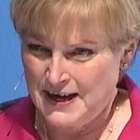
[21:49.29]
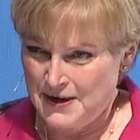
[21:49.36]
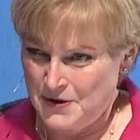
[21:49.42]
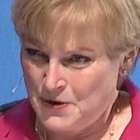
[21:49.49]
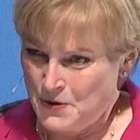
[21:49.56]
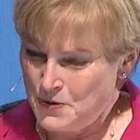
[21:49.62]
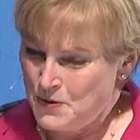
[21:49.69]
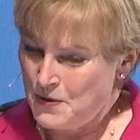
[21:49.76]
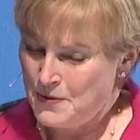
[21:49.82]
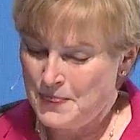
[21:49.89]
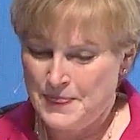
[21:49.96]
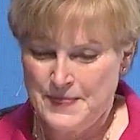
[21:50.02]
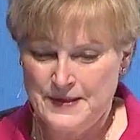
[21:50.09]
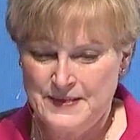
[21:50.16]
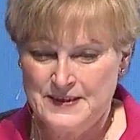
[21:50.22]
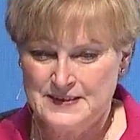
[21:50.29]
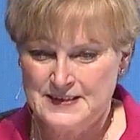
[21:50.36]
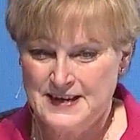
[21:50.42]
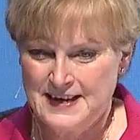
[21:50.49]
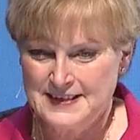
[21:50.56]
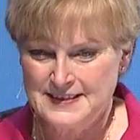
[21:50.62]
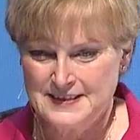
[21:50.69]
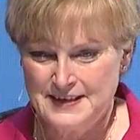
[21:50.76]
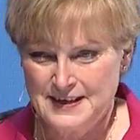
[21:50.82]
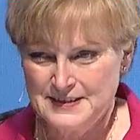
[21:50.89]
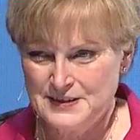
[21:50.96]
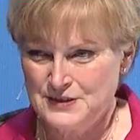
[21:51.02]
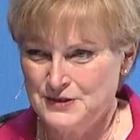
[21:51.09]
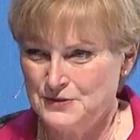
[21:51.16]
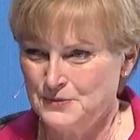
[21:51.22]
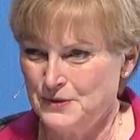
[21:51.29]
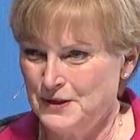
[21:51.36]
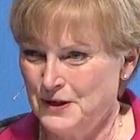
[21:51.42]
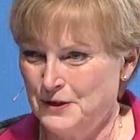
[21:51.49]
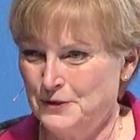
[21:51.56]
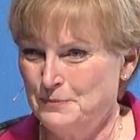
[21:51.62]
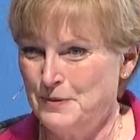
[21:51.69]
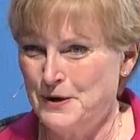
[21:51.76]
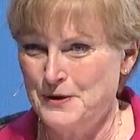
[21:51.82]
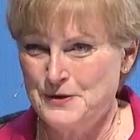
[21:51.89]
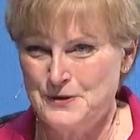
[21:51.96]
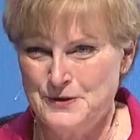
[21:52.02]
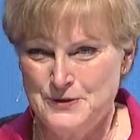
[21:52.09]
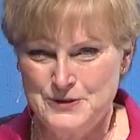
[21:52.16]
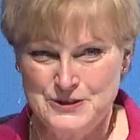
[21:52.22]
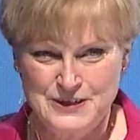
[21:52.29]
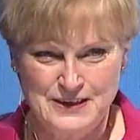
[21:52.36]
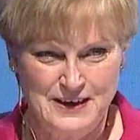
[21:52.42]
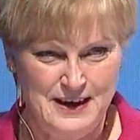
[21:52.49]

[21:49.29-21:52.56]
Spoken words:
I know that this has less to do with HealthPartners